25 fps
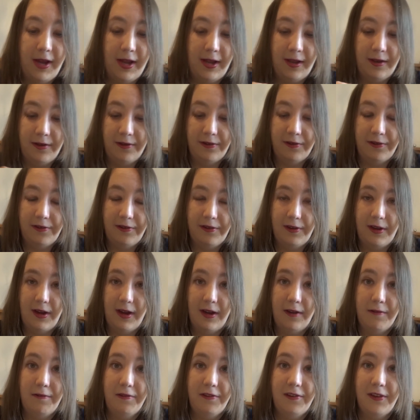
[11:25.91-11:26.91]
and
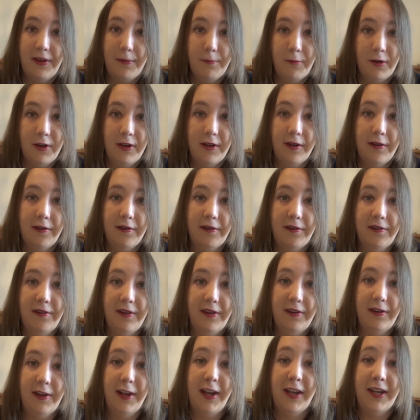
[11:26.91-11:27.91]
I've seen what it
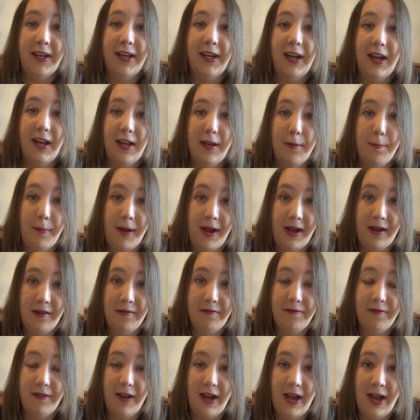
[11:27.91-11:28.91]
looks like in the
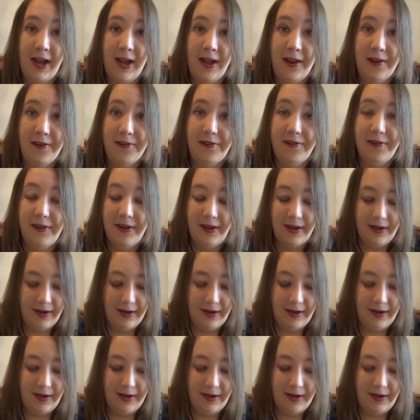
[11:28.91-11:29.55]
bath, and